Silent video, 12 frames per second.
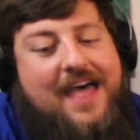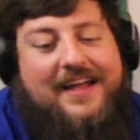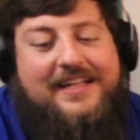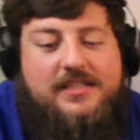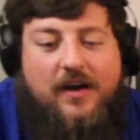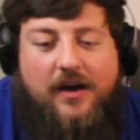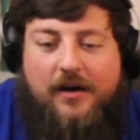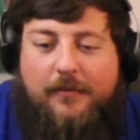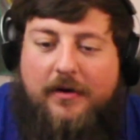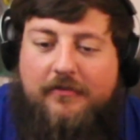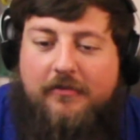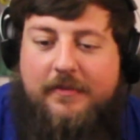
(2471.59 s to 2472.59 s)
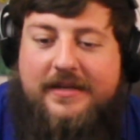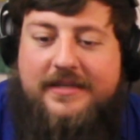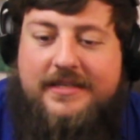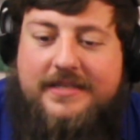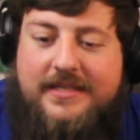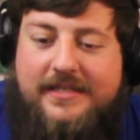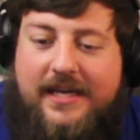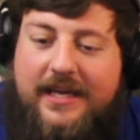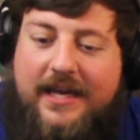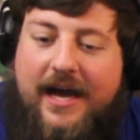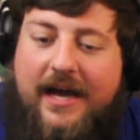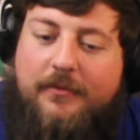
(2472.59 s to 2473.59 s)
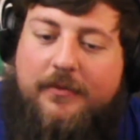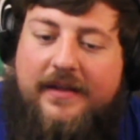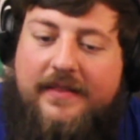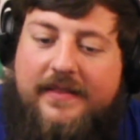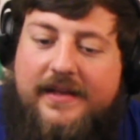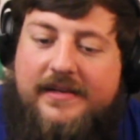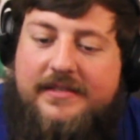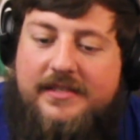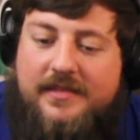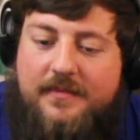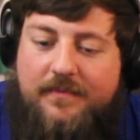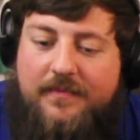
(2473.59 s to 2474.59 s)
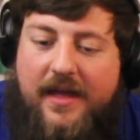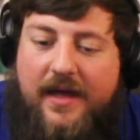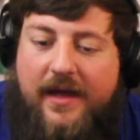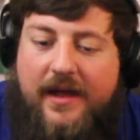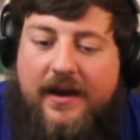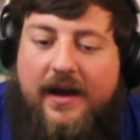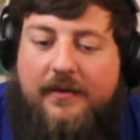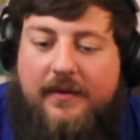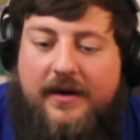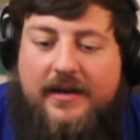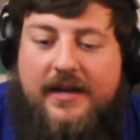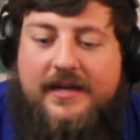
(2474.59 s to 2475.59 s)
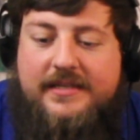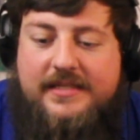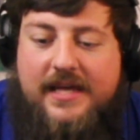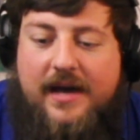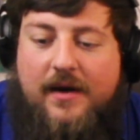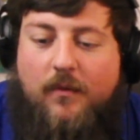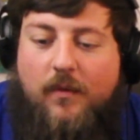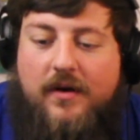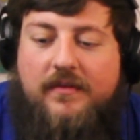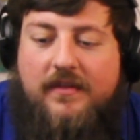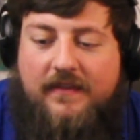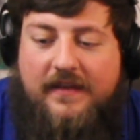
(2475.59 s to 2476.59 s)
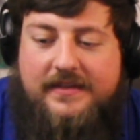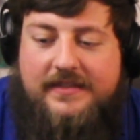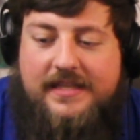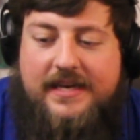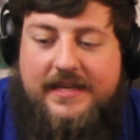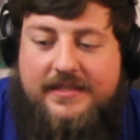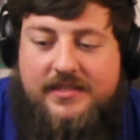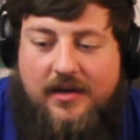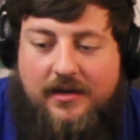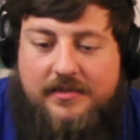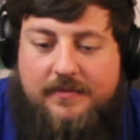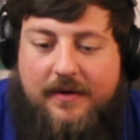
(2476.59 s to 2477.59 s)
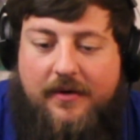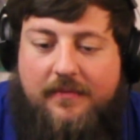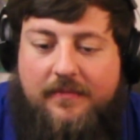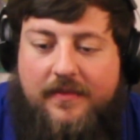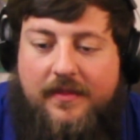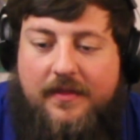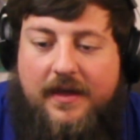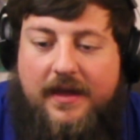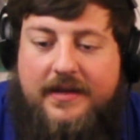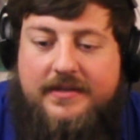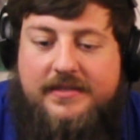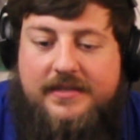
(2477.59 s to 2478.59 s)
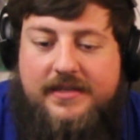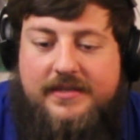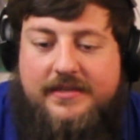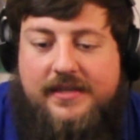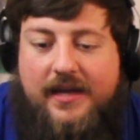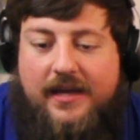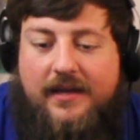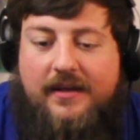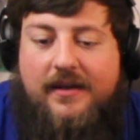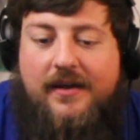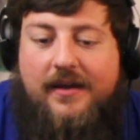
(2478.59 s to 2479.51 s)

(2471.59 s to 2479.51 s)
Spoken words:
that's the hard part for me. Is it's like, I read this, and I recognize that one of the things that is talked about is this, like,